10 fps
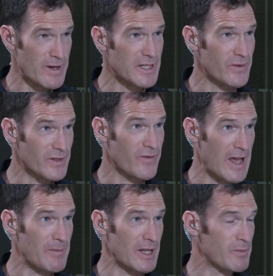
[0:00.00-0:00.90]
the rest of his
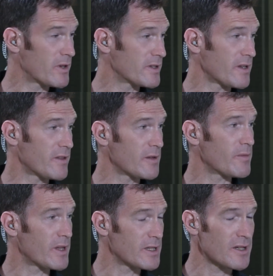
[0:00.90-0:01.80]
family because I
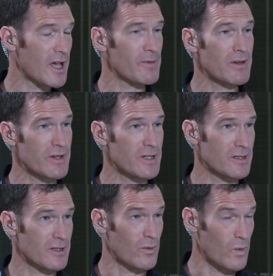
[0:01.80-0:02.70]
think by the time he
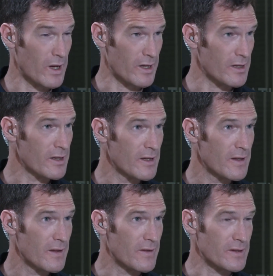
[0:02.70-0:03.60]
reaches Hawaii,
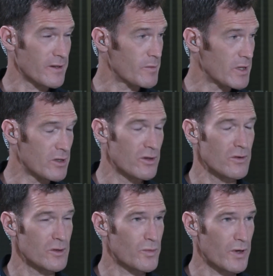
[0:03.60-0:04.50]
there's going to be
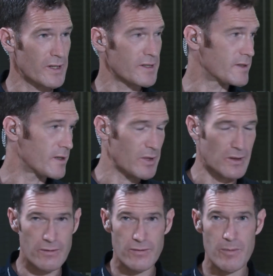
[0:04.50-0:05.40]
huge press. He's going to be
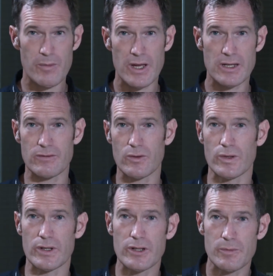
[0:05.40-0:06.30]
on the front page of
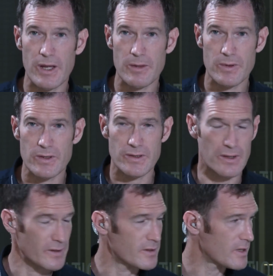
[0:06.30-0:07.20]
all the newspapers,
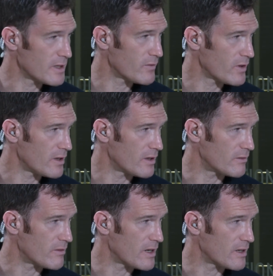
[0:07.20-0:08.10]
uh, TV,
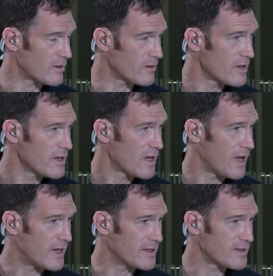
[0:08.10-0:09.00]
and radio.
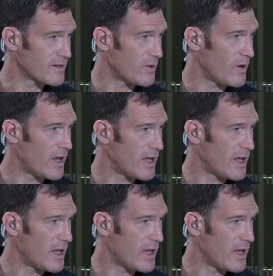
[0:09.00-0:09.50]
Uh, so